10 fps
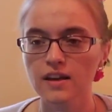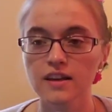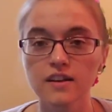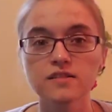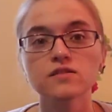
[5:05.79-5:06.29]

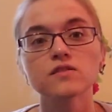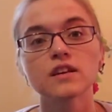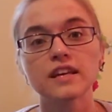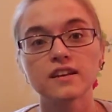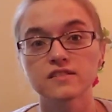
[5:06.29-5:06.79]
He does
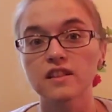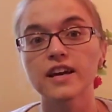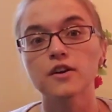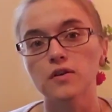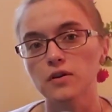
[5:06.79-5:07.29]

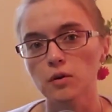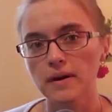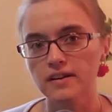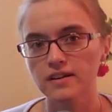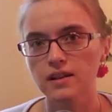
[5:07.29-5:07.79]
like her in a
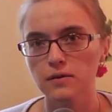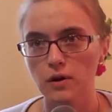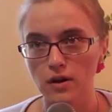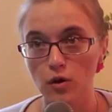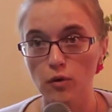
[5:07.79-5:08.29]
romantic
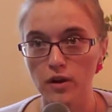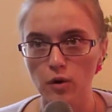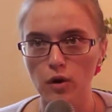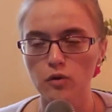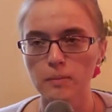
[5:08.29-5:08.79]

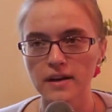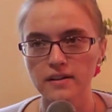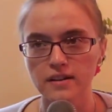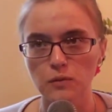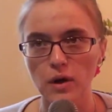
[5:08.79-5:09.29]

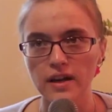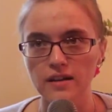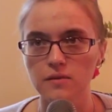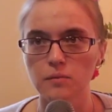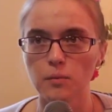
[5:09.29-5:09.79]

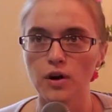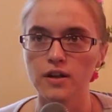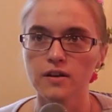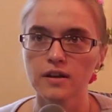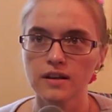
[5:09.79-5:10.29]
way,
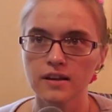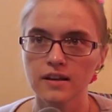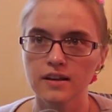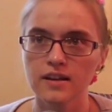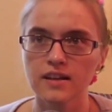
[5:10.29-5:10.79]
but
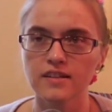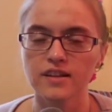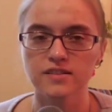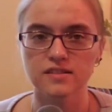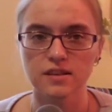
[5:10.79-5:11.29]
it
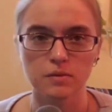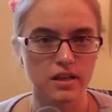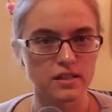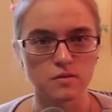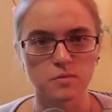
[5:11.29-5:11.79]
doesn't seem
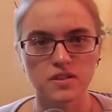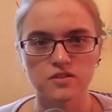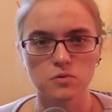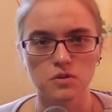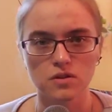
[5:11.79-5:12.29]
like he's
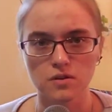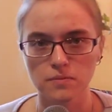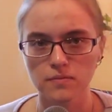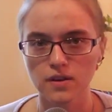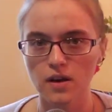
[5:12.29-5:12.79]
obsessed with her.
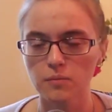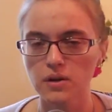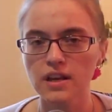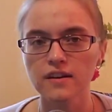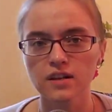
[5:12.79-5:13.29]

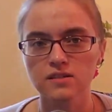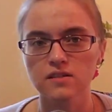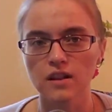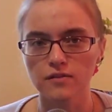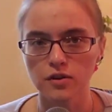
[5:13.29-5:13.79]
But he does
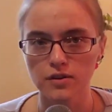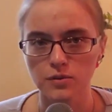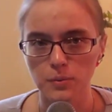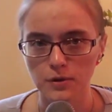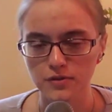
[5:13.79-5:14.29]
love her as
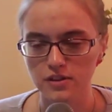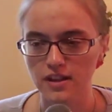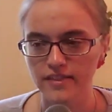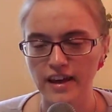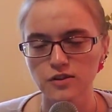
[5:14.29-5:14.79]
a person,
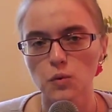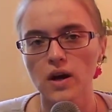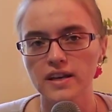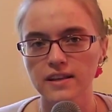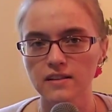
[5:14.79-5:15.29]
and that is
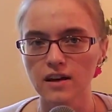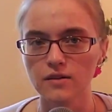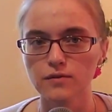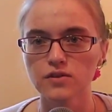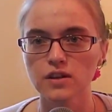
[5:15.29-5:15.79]
why he
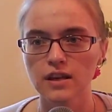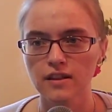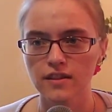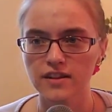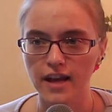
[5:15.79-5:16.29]
loves
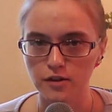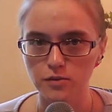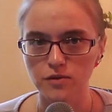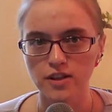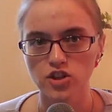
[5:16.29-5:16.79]
the
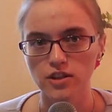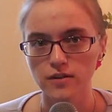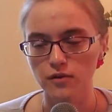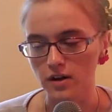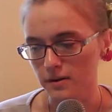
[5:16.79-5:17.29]
tattoos that she
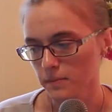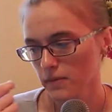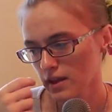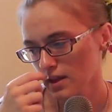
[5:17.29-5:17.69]
did for him.